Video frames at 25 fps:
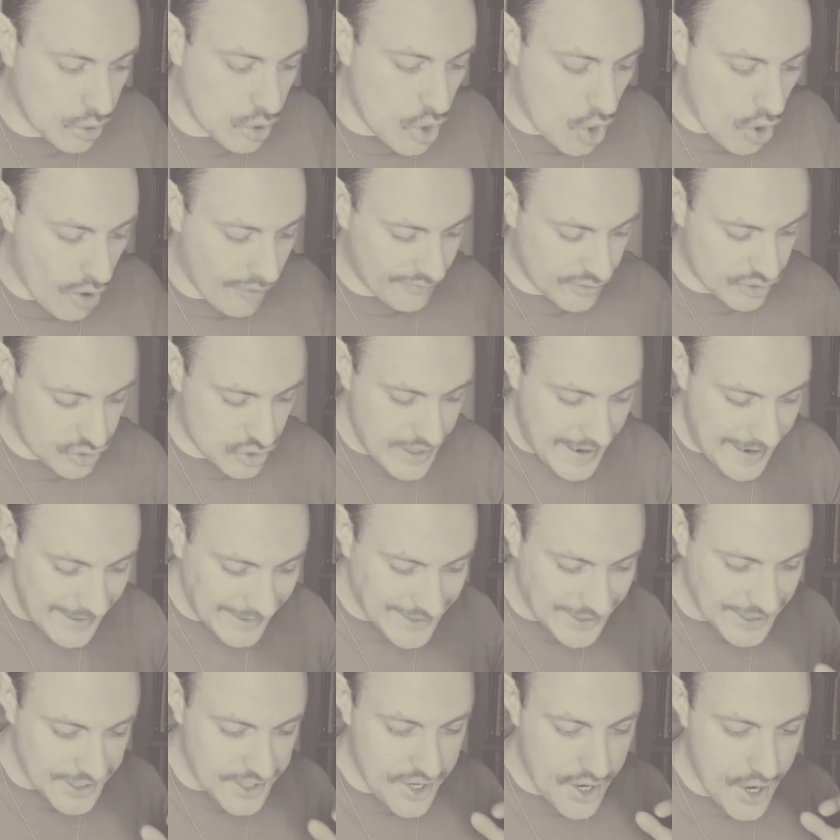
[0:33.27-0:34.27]
of
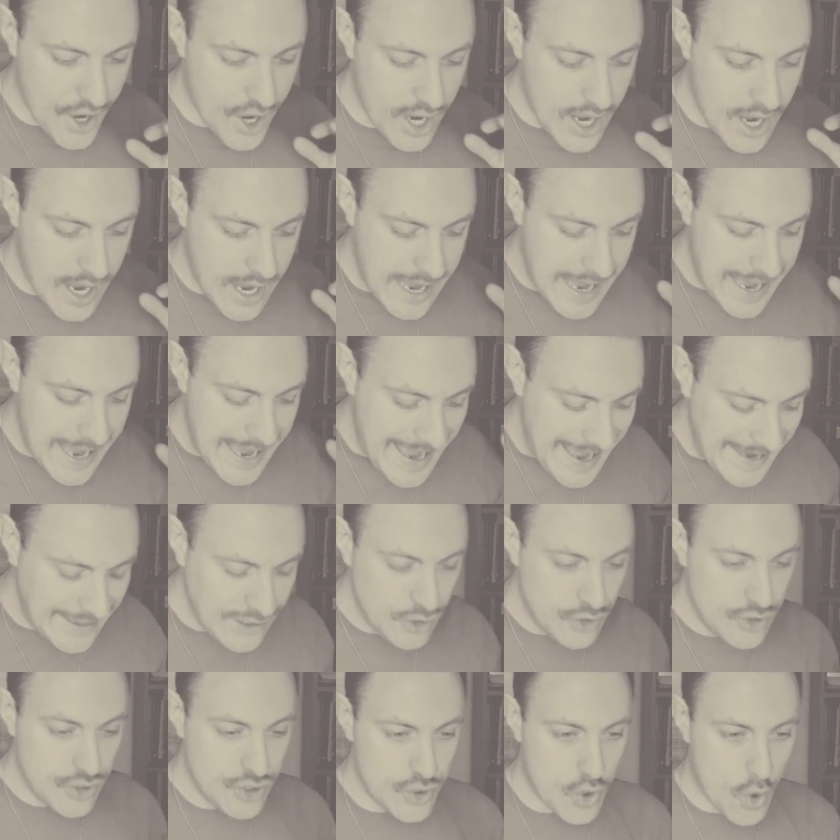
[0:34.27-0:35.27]
attraction in
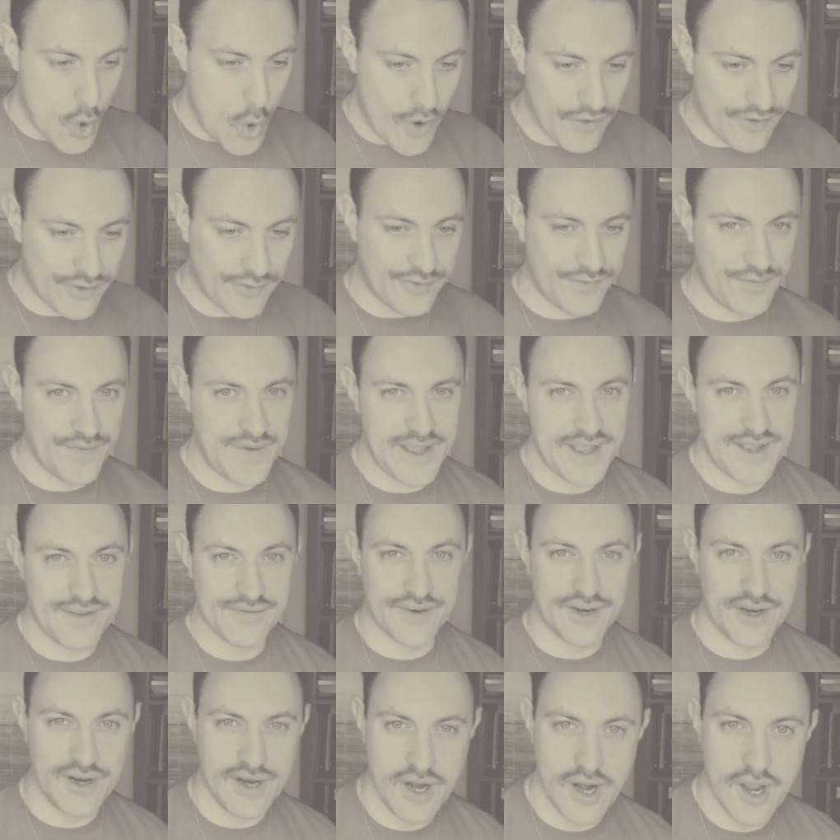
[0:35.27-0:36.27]
your favor,
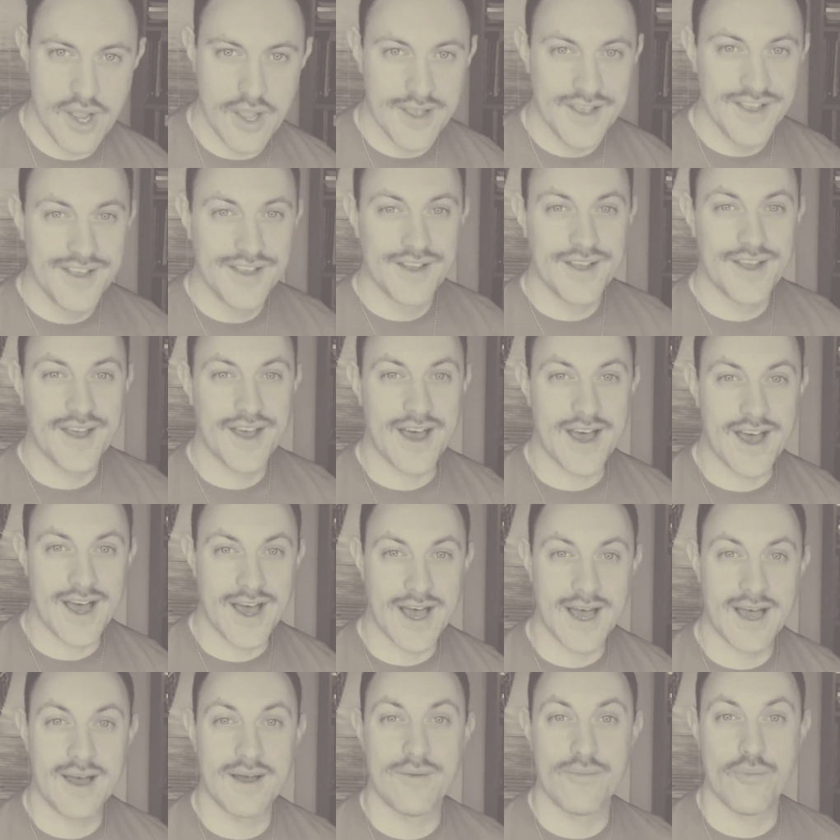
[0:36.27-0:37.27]

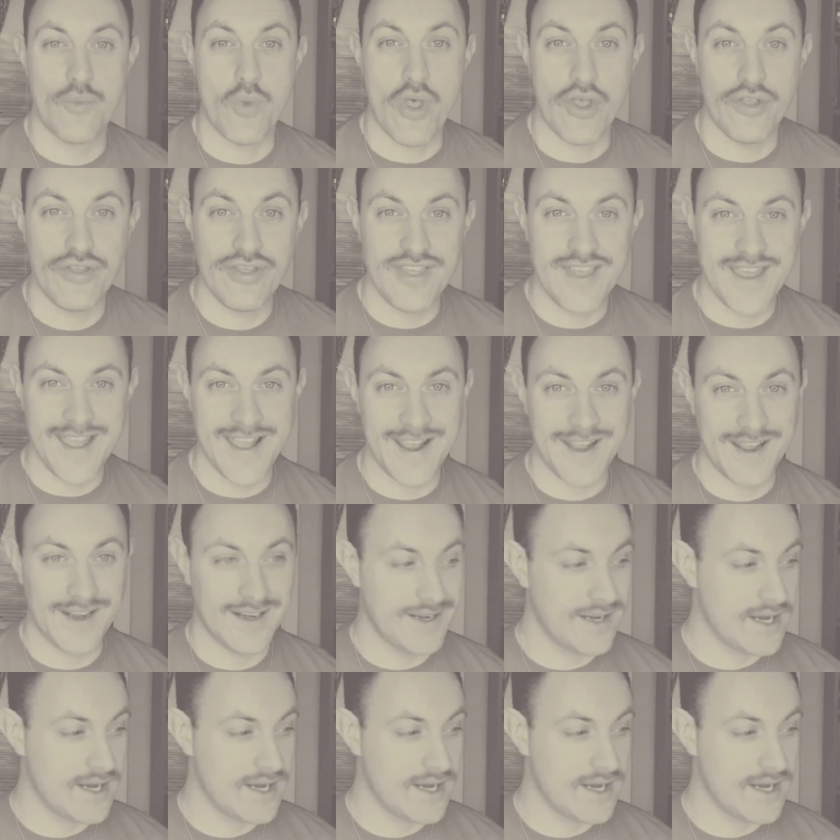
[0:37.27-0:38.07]
then